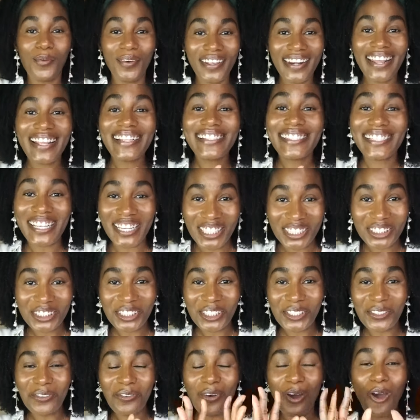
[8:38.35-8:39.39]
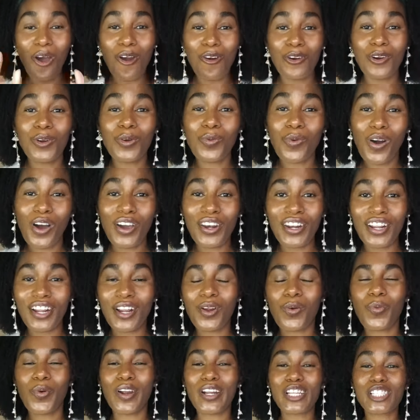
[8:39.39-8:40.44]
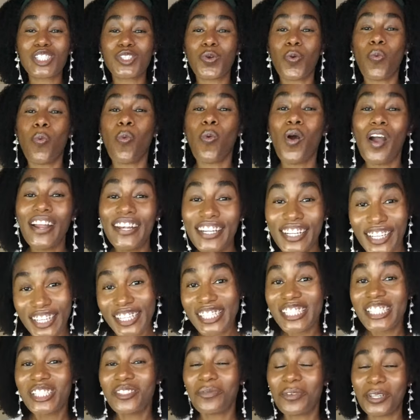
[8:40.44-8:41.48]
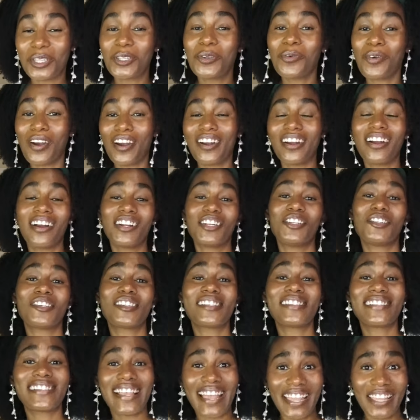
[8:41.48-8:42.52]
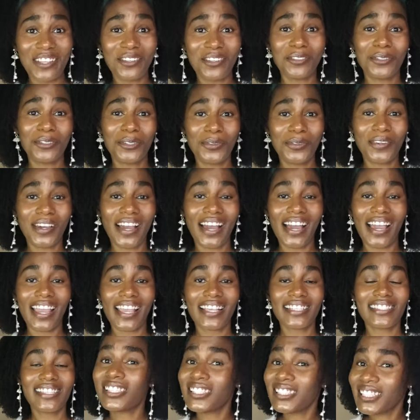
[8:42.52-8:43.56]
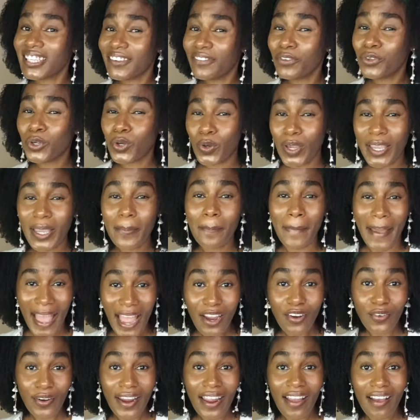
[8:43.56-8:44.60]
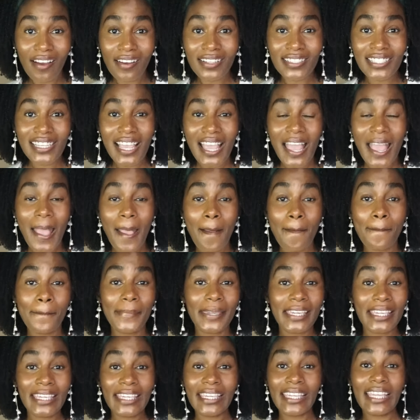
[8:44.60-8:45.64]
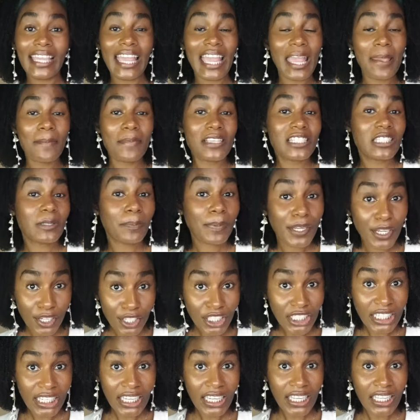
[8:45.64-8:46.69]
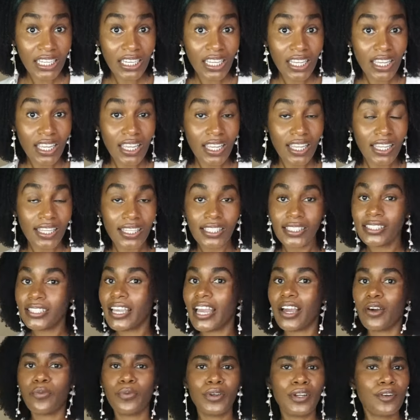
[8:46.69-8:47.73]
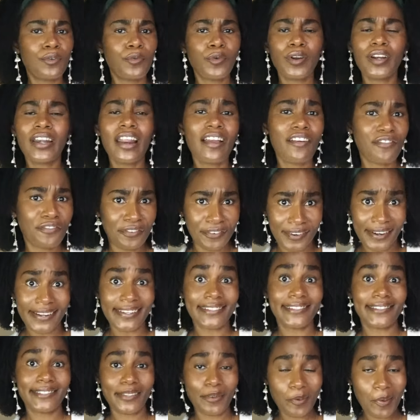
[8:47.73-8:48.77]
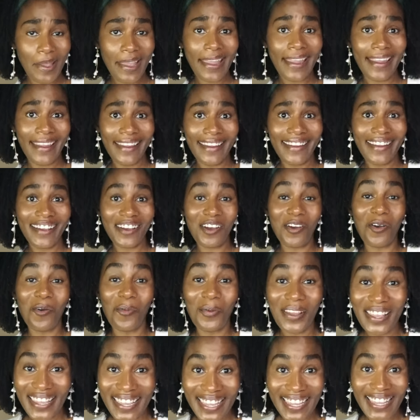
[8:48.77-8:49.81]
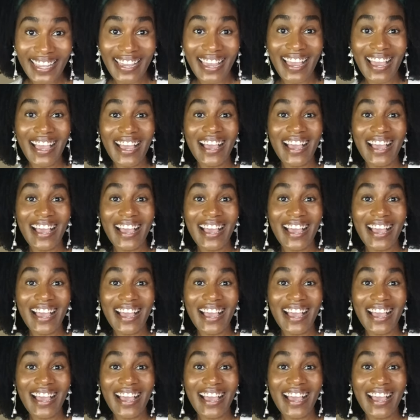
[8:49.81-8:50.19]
When I tell you Oka water works wonders when you are on your cycle, you guys. Just to give you a quick background, me and Miss Period, yeah, we're, we're not friends, okay? We...